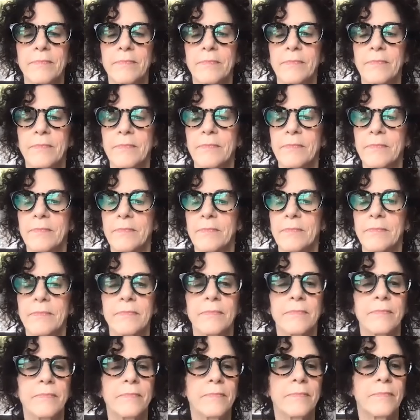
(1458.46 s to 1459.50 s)

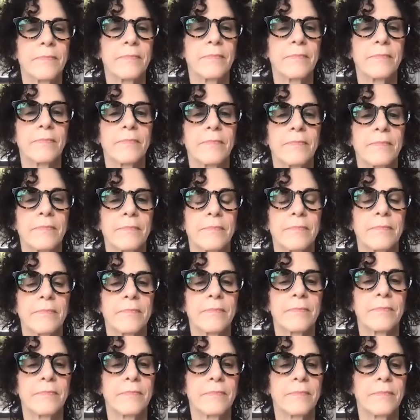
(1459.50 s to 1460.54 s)

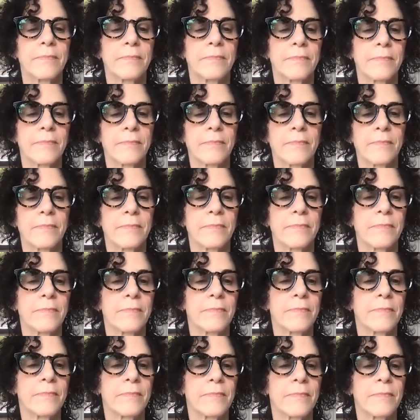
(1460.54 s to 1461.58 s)

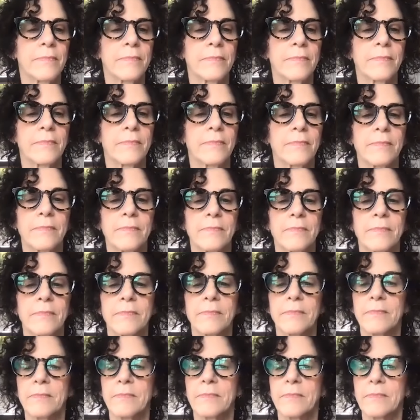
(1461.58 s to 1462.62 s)

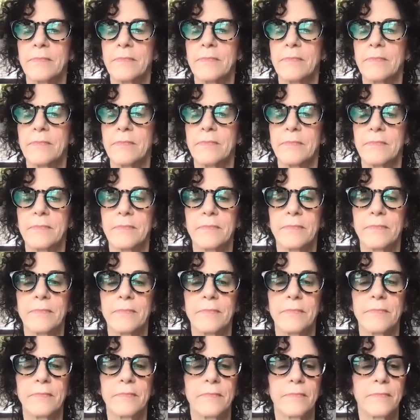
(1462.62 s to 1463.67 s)

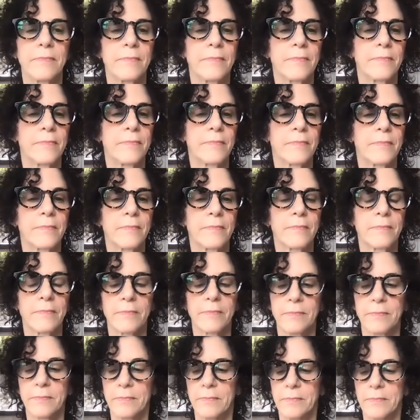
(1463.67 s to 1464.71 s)

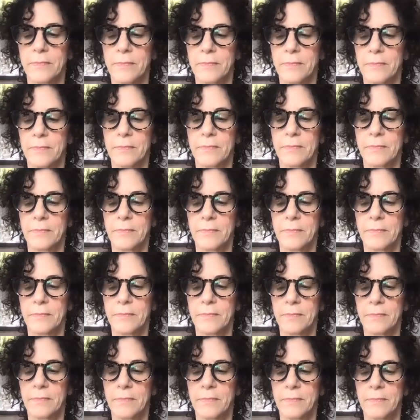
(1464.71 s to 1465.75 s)

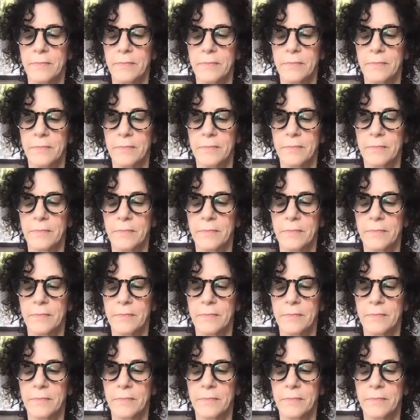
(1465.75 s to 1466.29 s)
(silent)